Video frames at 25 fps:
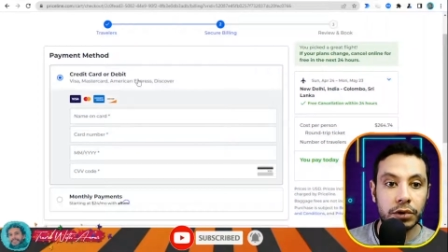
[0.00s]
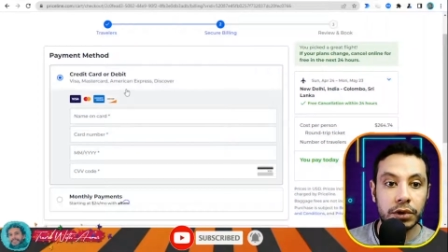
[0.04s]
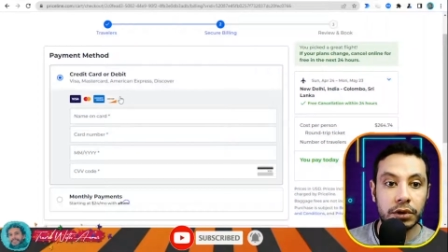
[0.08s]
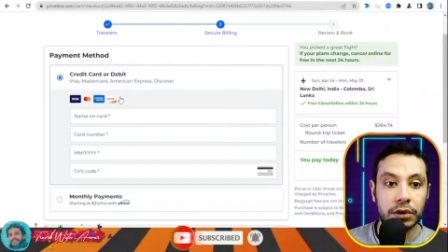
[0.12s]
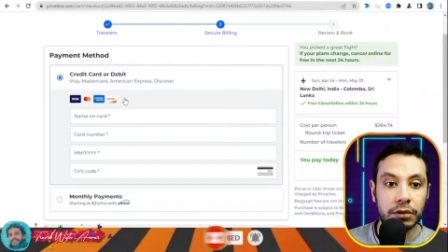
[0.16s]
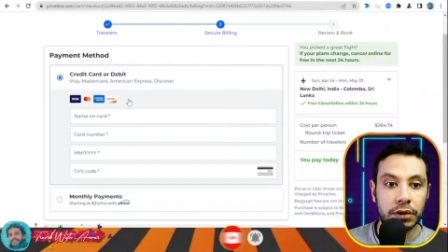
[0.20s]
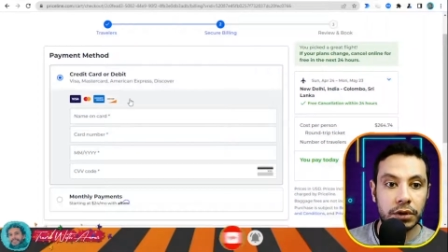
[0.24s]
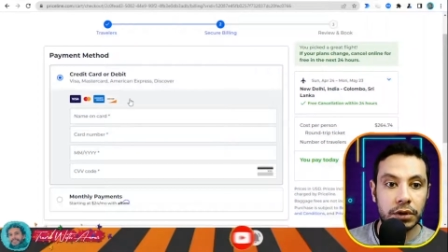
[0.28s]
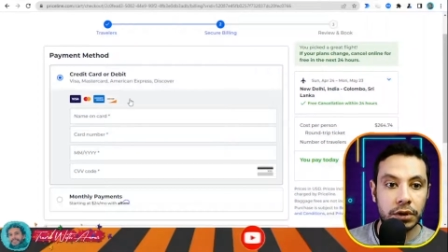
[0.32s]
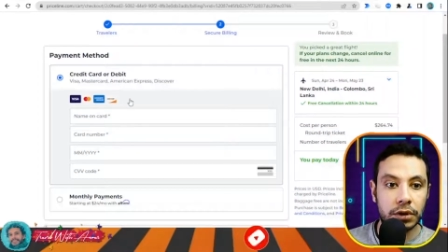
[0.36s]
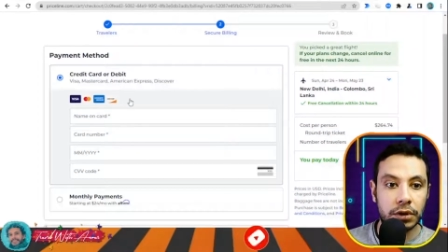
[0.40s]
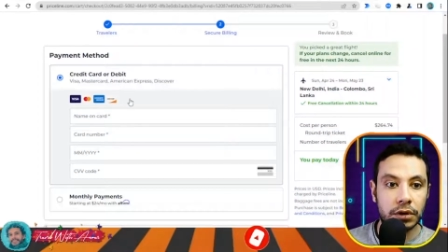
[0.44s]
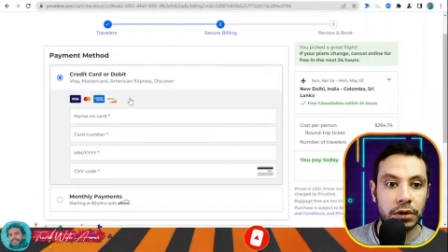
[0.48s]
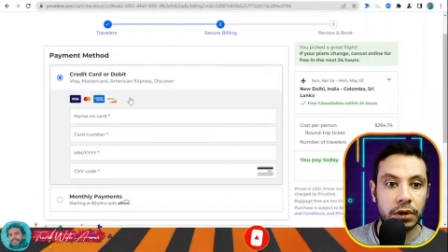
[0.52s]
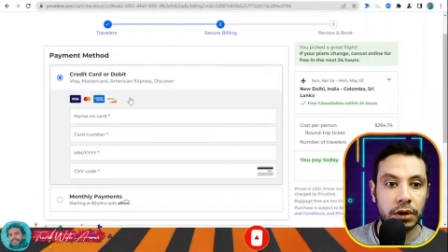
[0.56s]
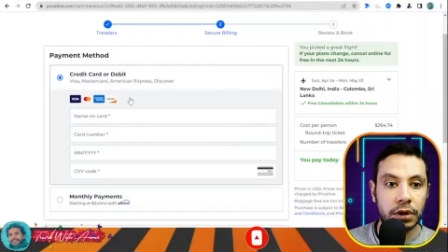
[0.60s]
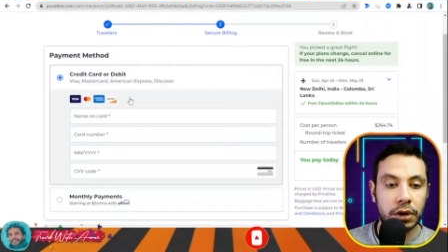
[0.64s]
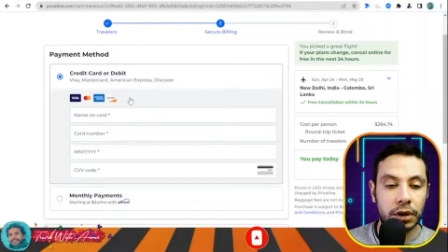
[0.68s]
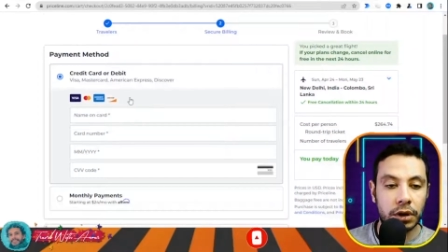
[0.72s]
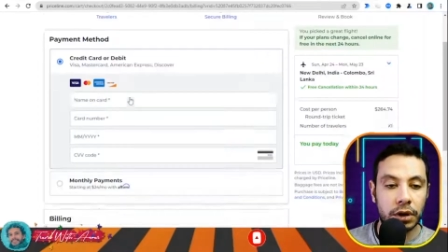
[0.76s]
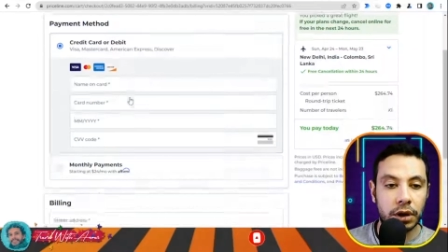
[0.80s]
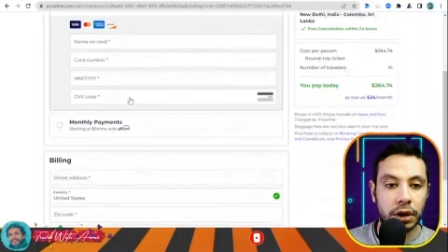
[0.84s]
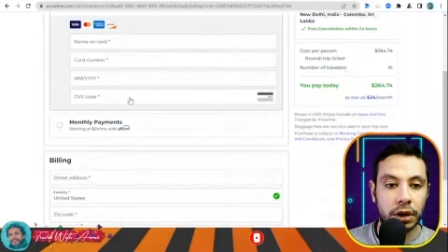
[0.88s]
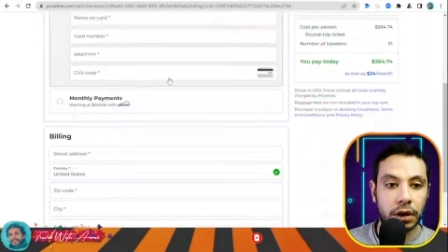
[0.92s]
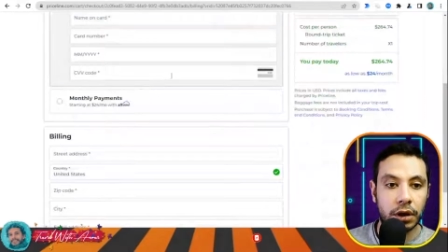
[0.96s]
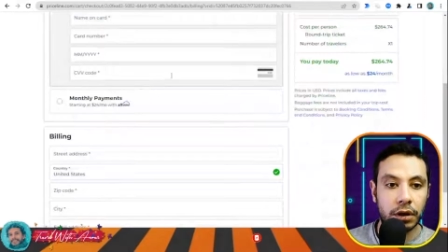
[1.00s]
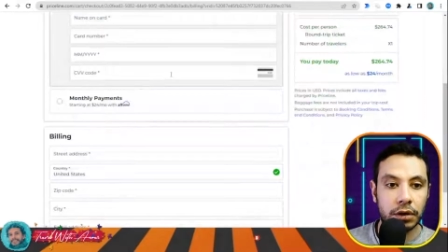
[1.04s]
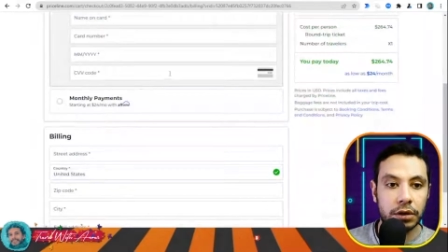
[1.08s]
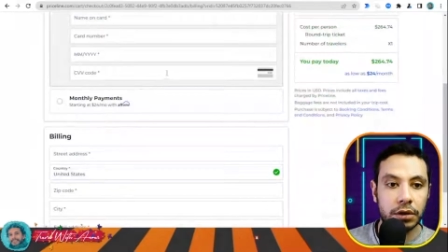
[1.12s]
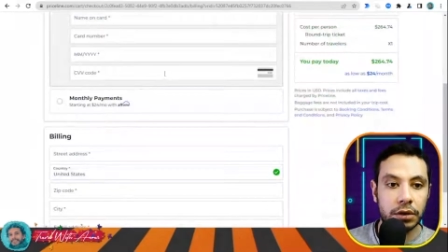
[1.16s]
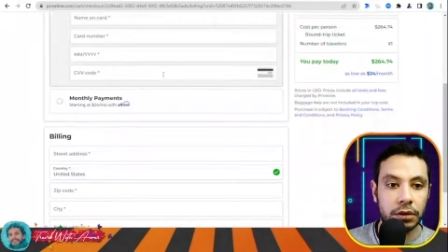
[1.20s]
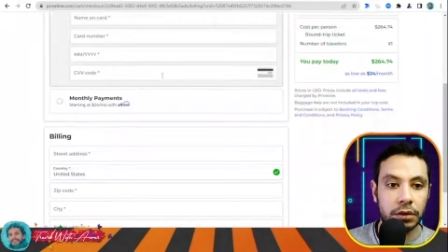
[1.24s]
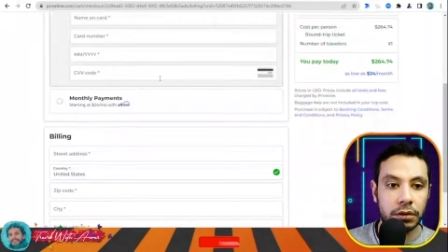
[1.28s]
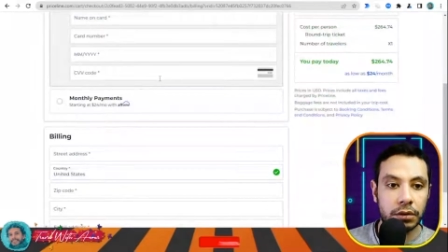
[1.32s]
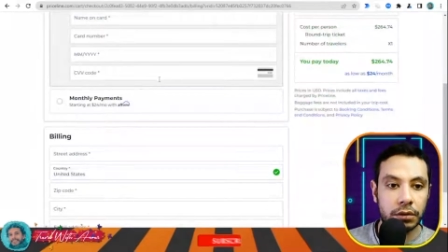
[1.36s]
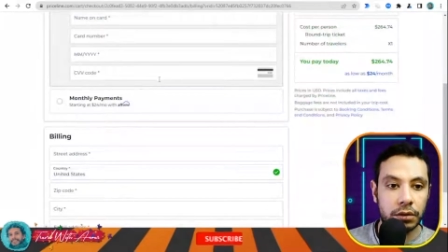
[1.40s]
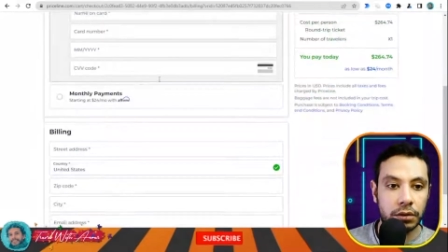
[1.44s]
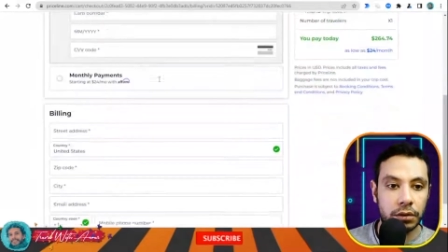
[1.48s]
credit
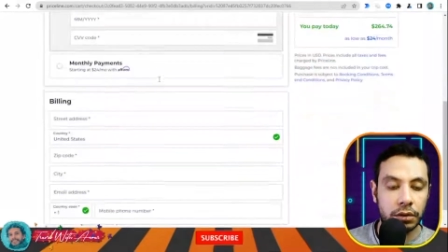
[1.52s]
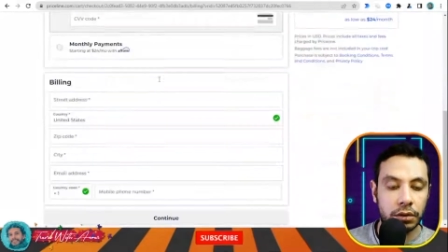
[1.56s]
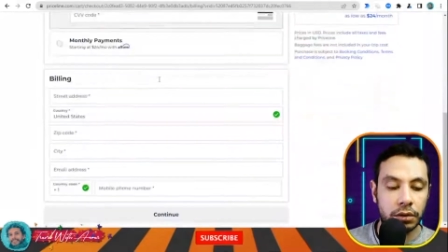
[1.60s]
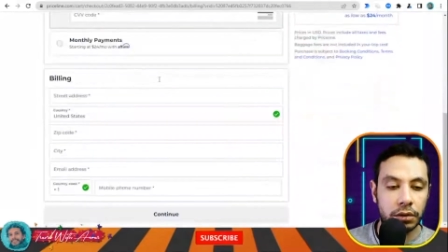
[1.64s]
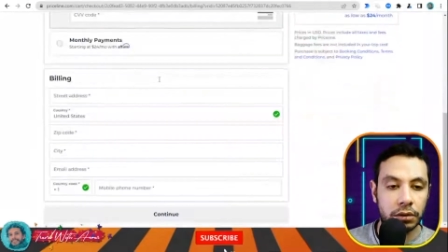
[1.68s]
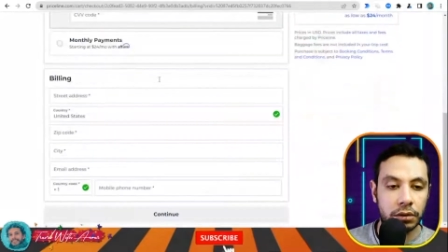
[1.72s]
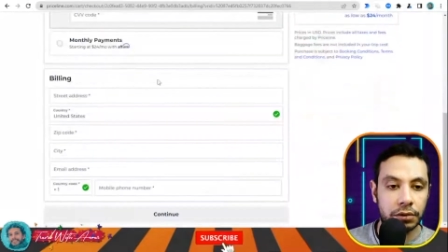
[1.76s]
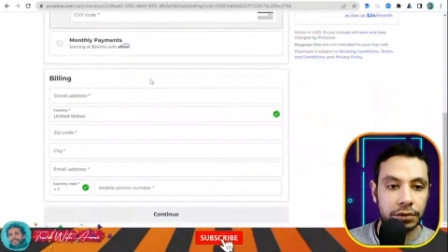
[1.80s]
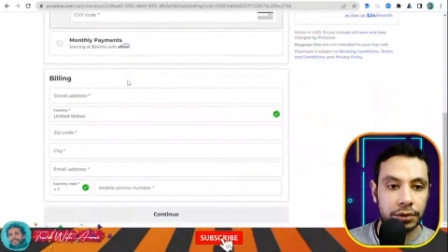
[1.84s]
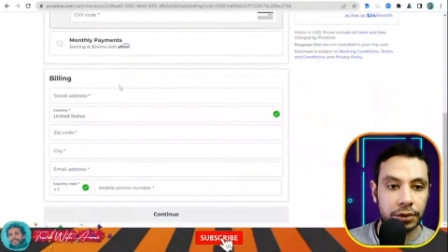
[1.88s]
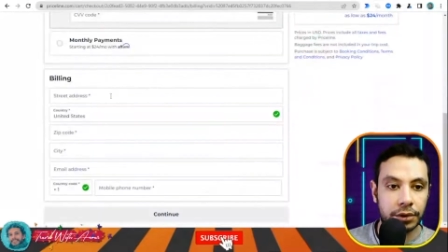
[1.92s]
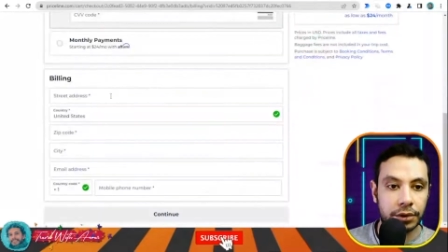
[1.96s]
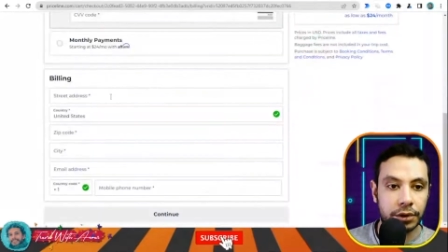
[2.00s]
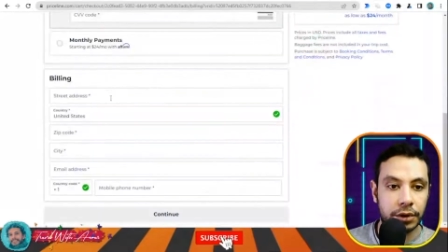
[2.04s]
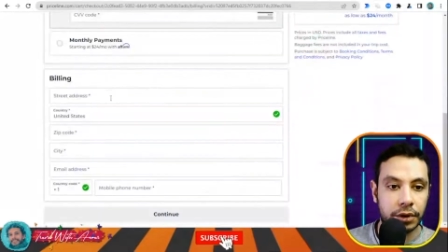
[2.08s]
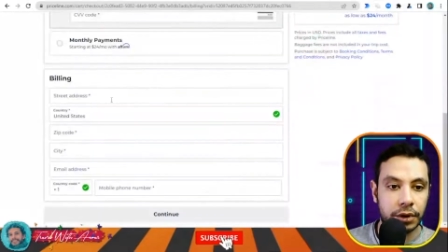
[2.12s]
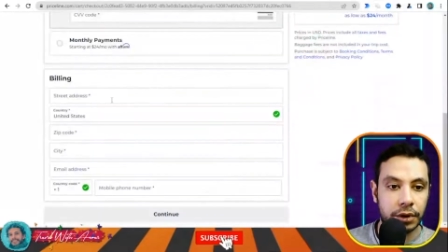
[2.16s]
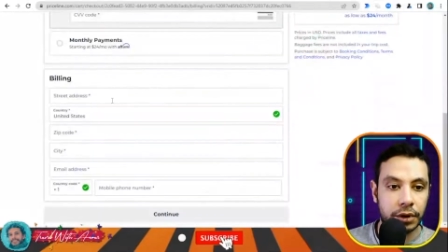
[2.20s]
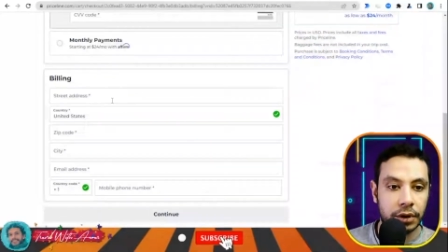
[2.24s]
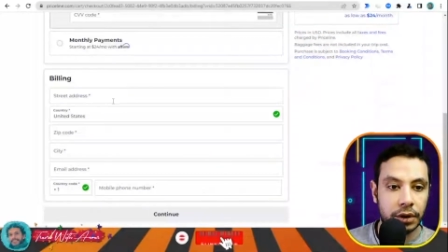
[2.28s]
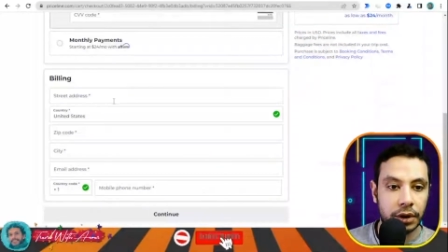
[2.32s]
card over